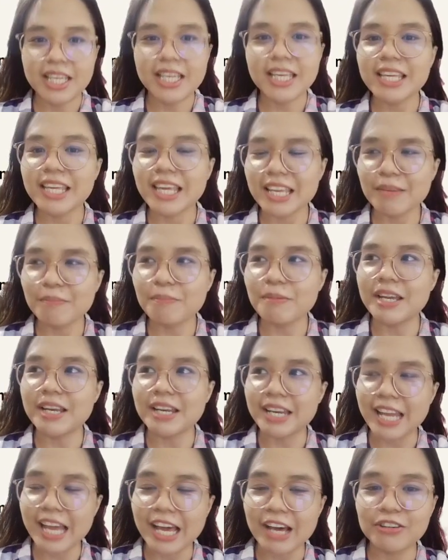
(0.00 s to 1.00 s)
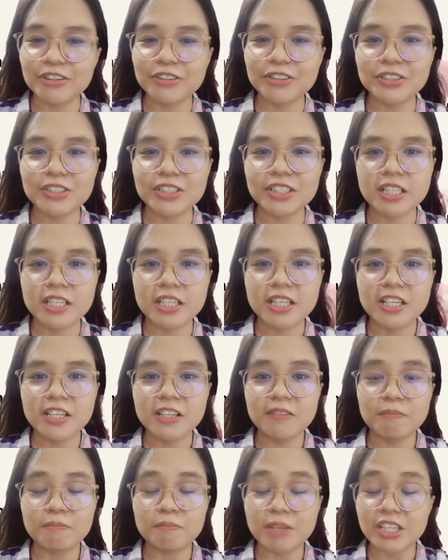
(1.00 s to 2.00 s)
can be a noun
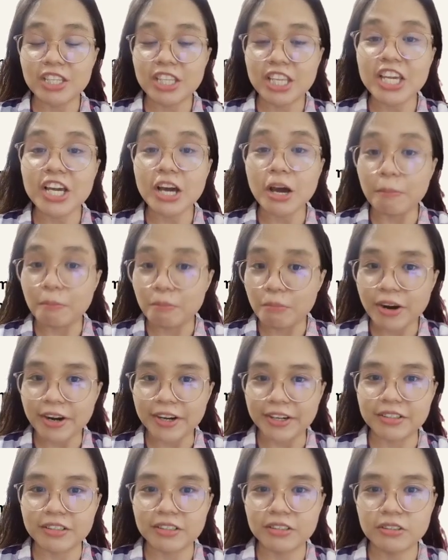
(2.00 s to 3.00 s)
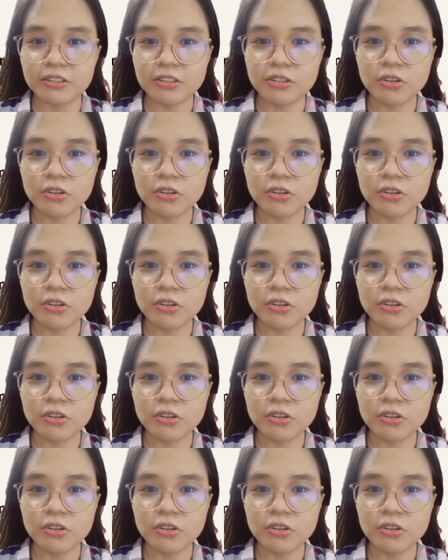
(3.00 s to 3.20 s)
meaning a mark,